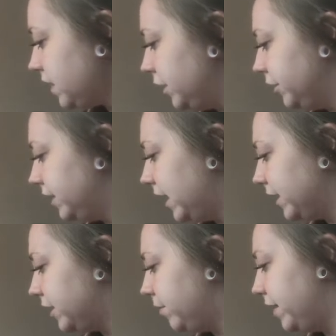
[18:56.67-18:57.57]
You can
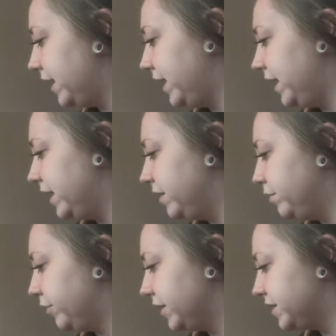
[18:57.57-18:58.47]
kind of come back
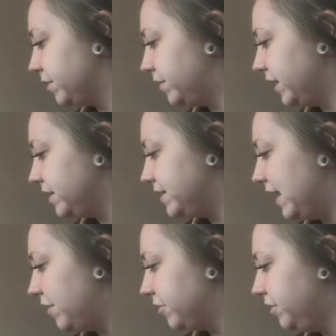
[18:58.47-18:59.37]
in, bring some things
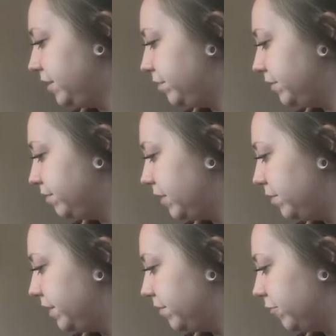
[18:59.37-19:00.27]
down
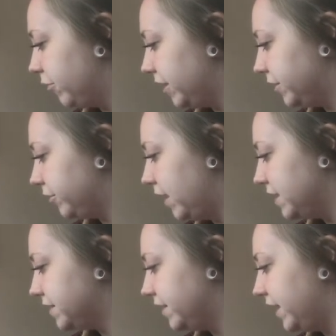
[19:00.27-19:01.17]
a bit more on the
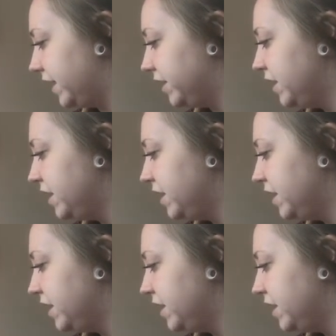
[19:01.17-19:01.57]
horizon line.